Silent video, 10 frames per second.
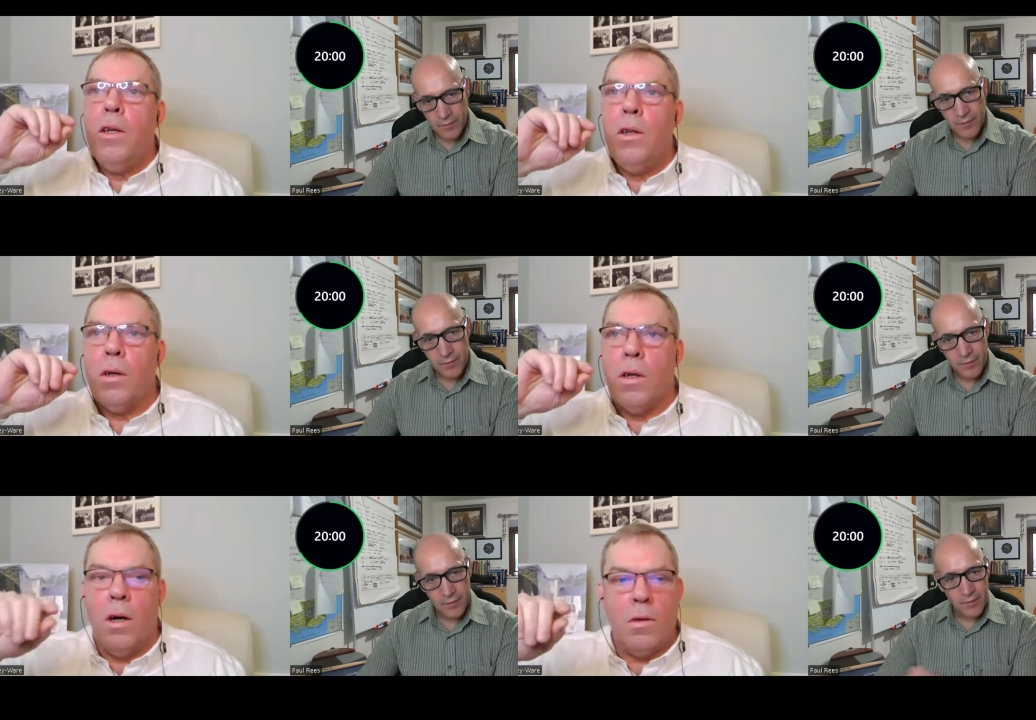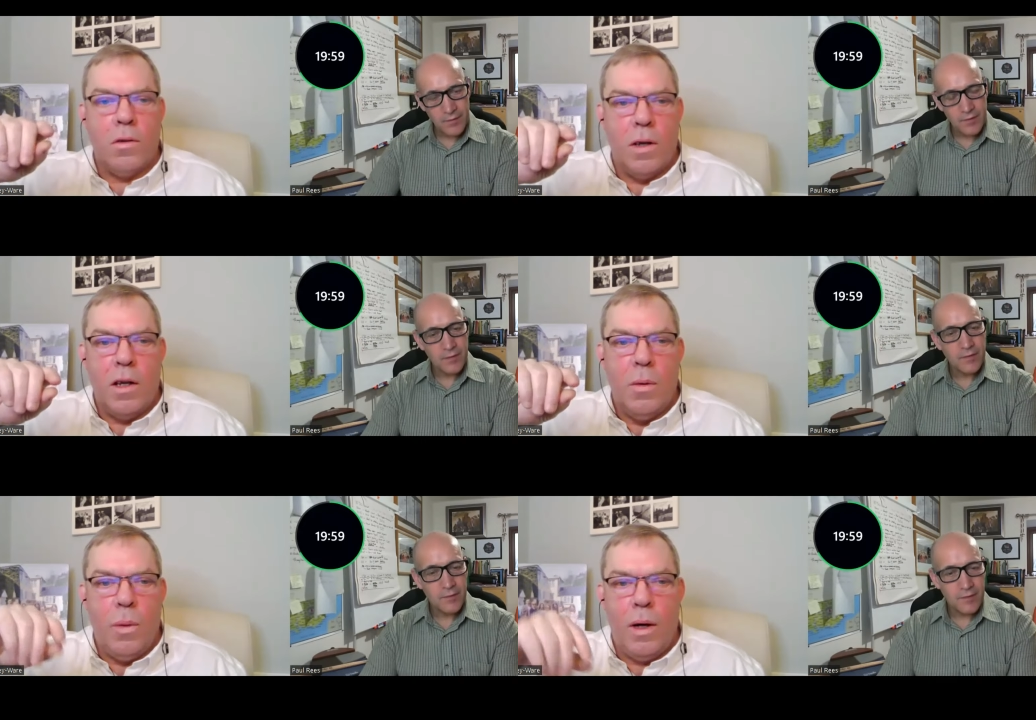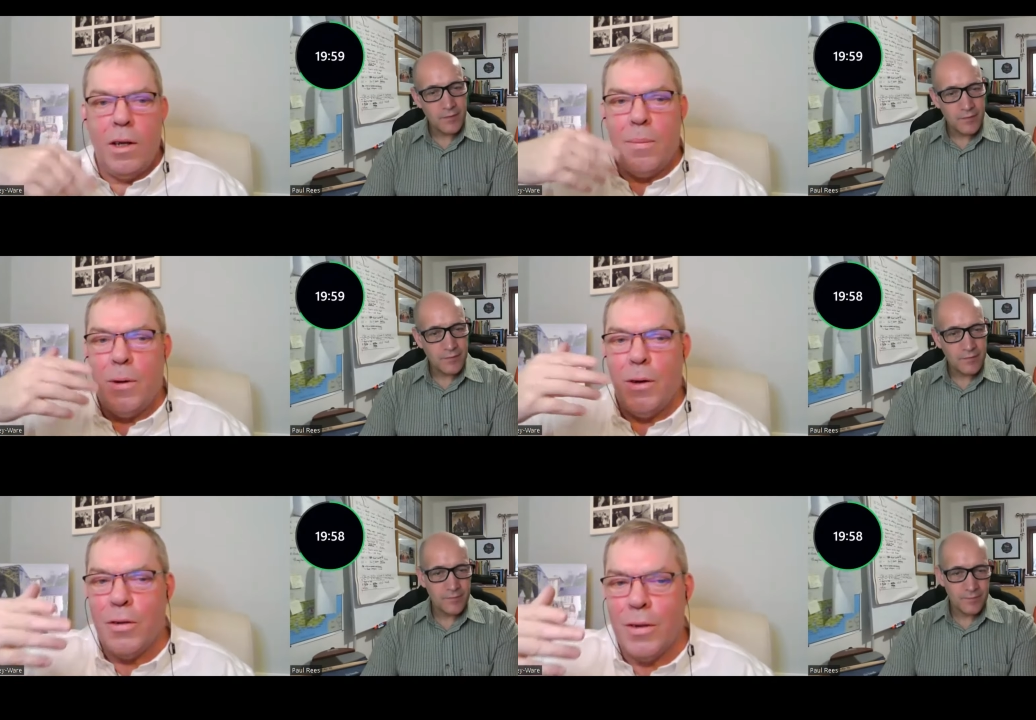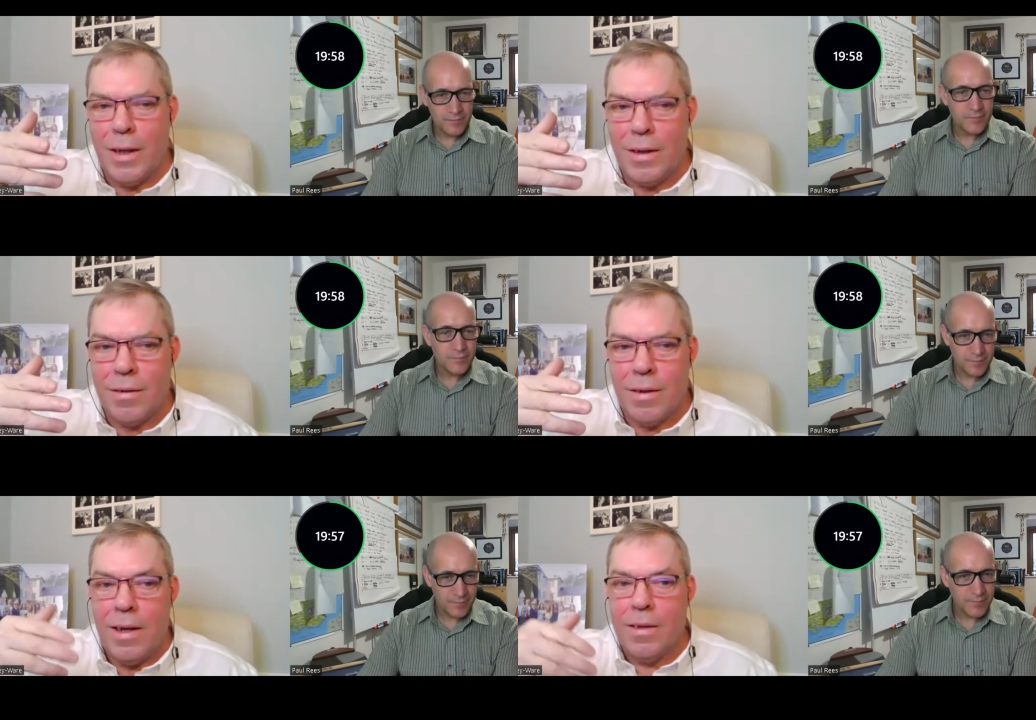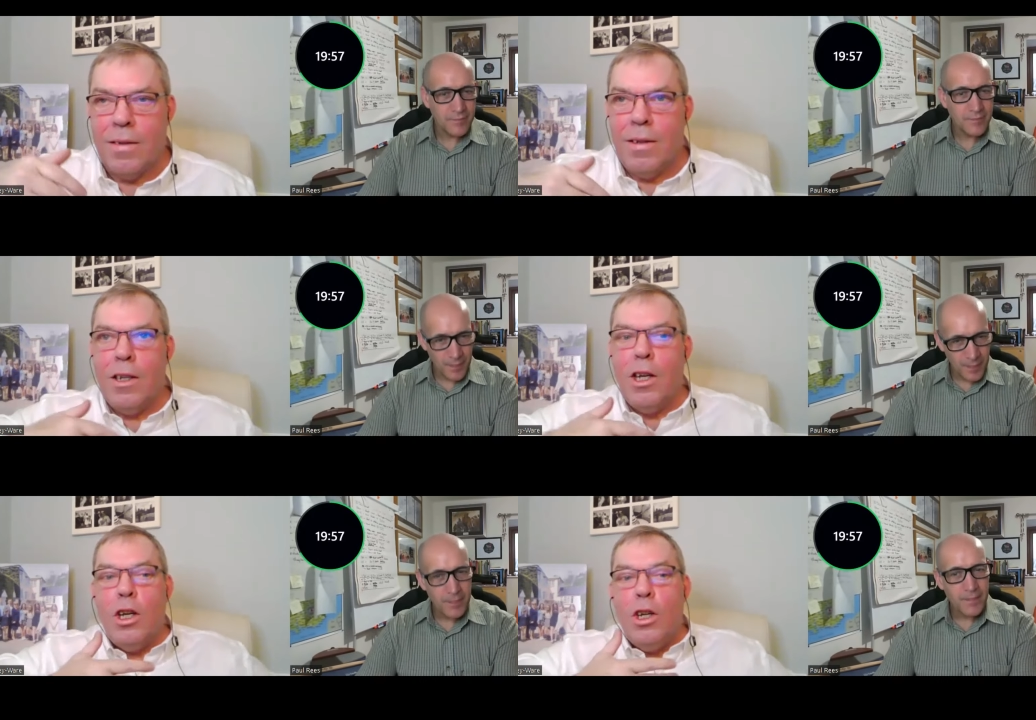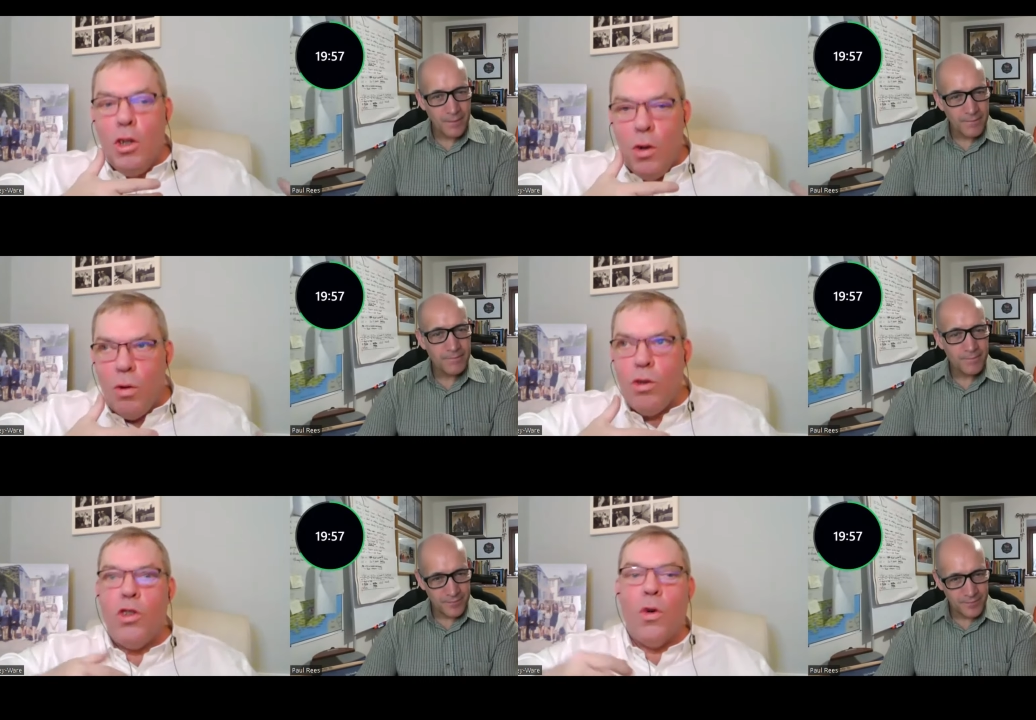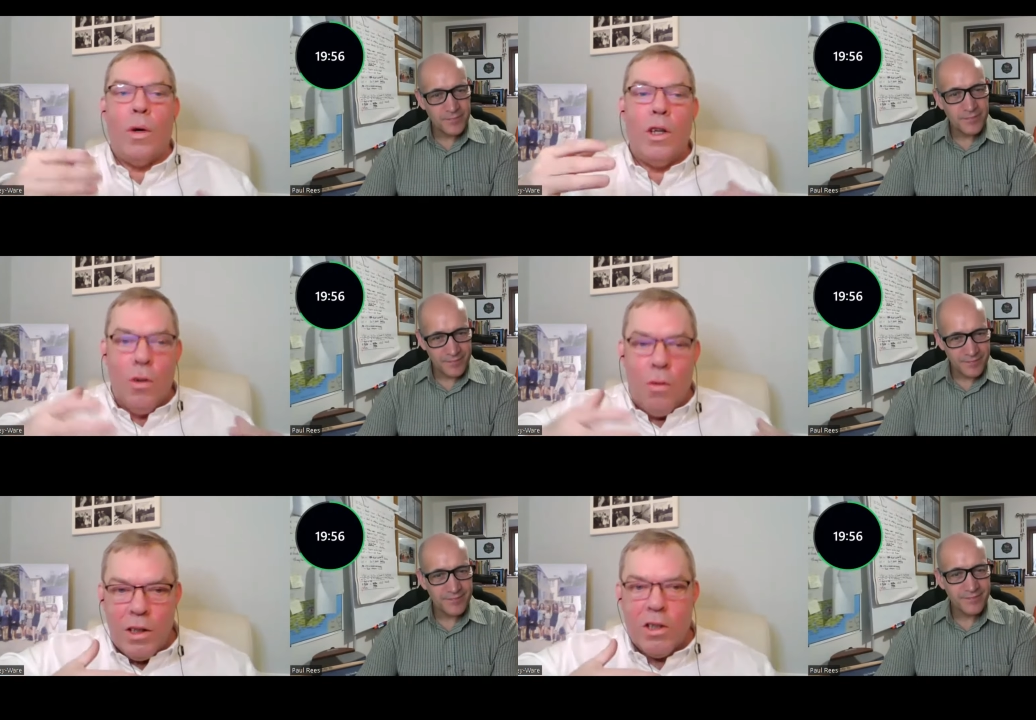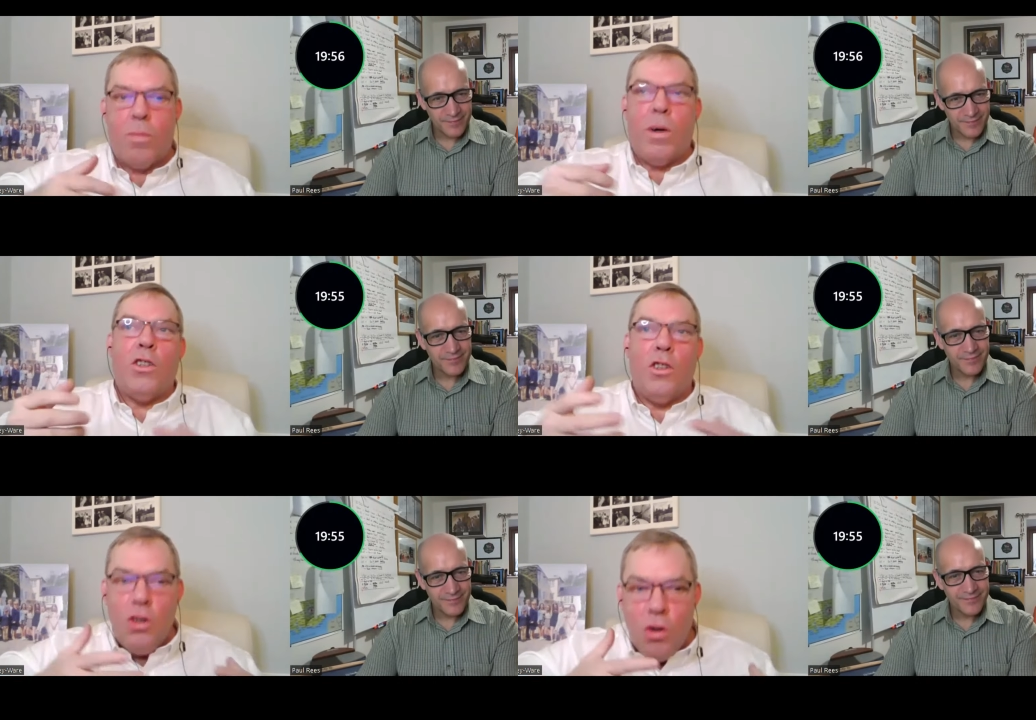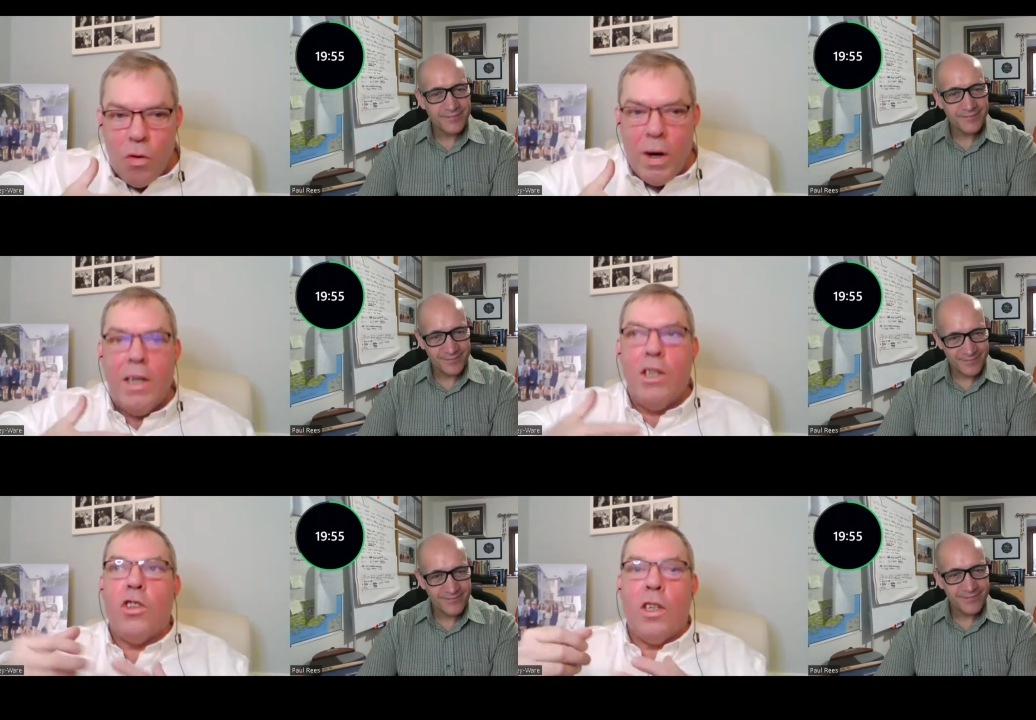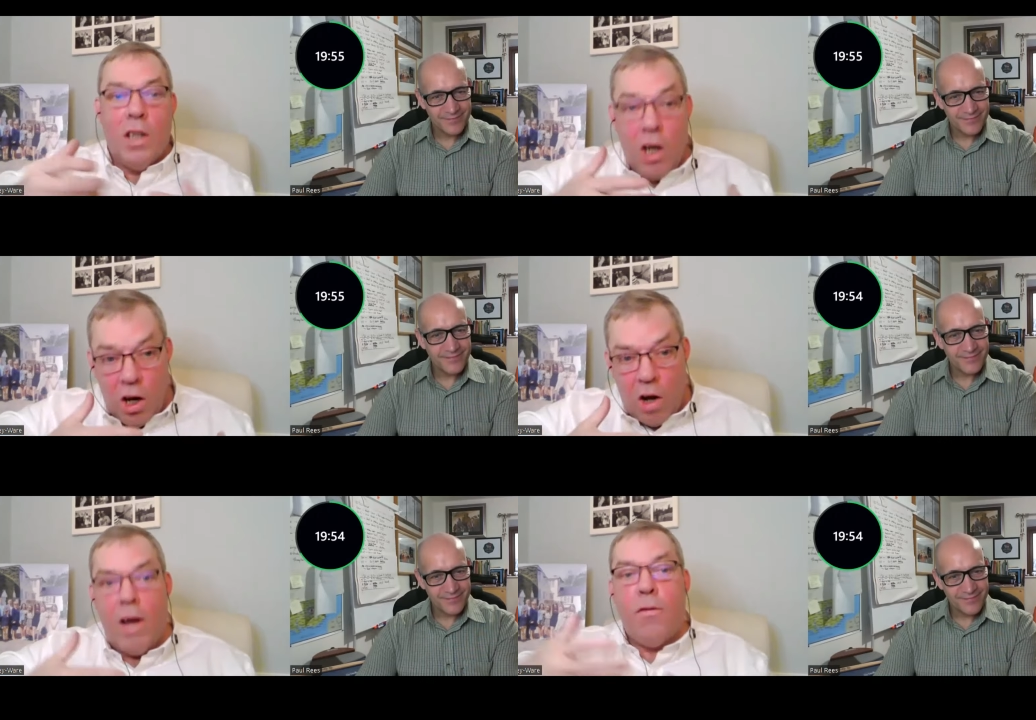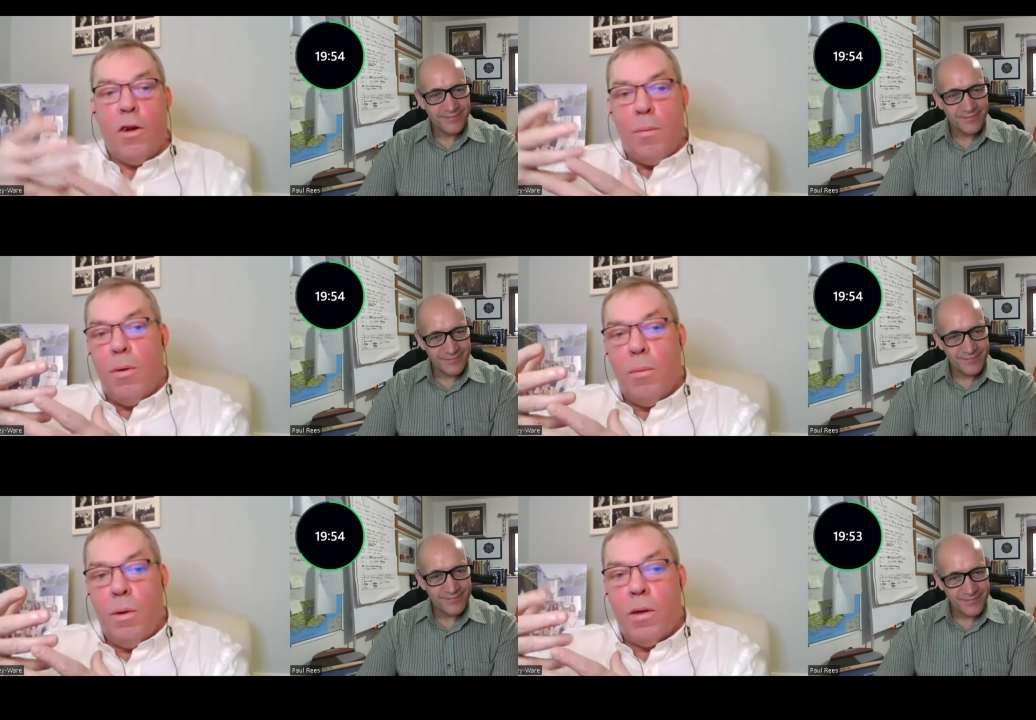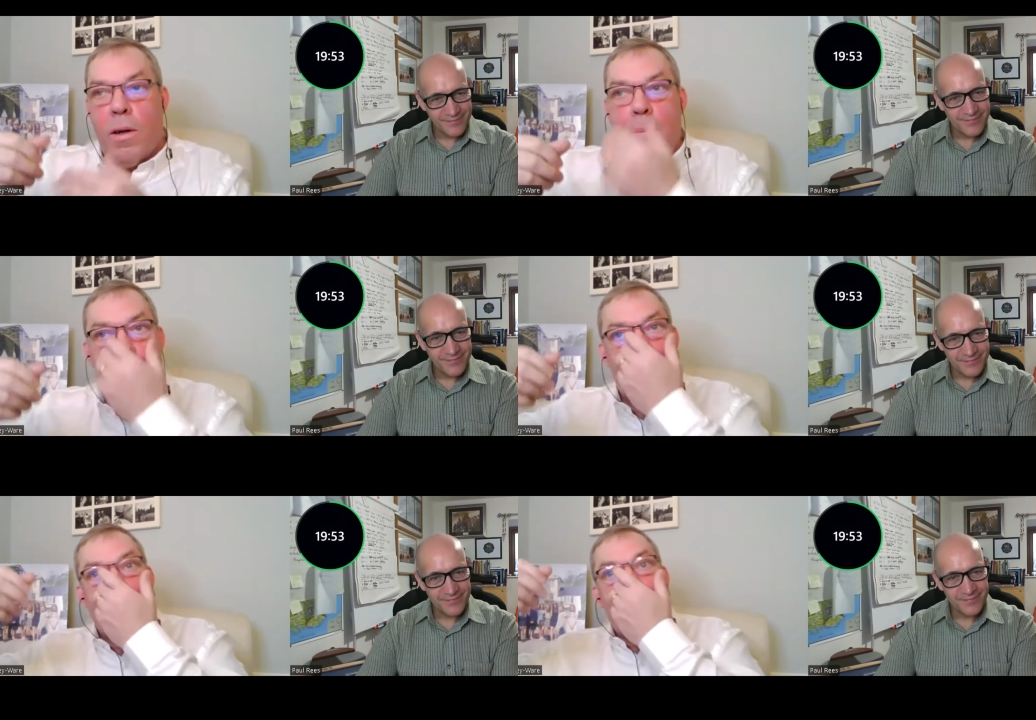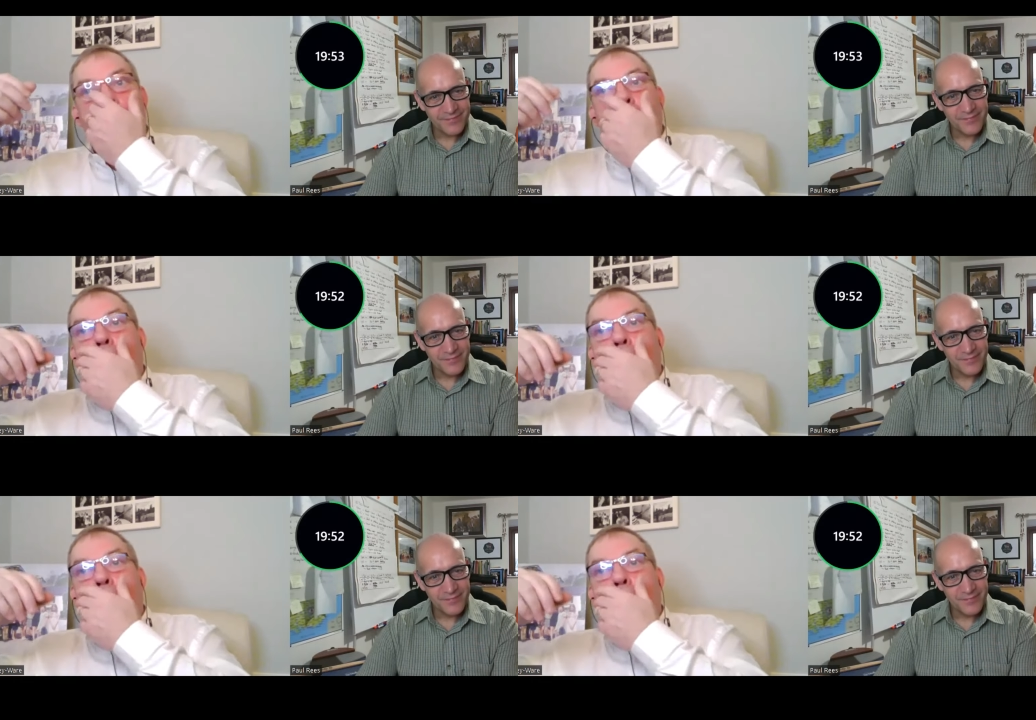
Speaker 1: You can't take away your personality, as in your joy, your expression, your energy, the life you put with it. Mm-hmm.